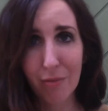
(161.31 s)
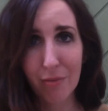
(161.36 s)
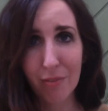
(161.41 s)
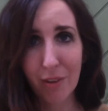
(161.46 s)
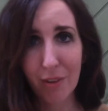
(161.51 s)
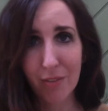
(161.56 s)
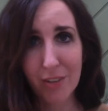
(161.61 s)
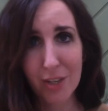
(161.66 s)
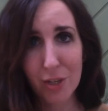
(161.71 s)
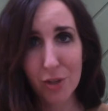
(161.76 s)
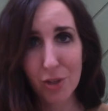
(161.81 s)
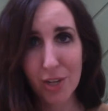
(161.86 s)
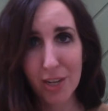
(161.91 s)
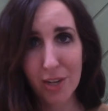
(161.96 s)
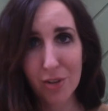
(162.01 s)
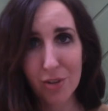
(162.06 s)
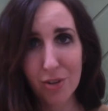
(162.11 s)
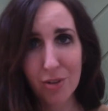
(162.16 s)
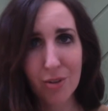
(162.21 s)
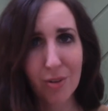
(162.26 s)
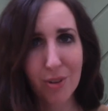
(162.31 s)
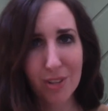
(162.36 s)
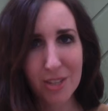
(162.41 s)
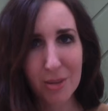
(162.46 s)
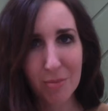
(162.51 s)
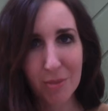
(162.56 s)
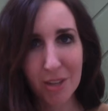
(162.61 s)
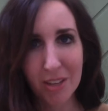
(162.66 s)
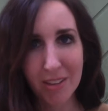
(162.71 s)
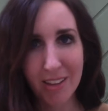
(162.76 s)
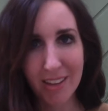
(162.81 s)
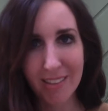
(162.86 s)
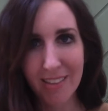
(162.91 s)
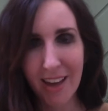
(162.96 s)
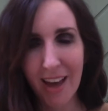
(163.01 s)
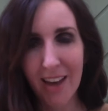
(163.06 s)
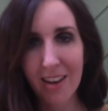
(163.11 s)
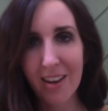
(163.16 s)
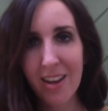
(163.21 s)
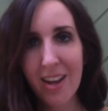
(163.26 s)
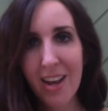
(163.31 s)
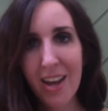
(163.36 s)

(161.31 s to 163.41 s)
of each dish, or something like that.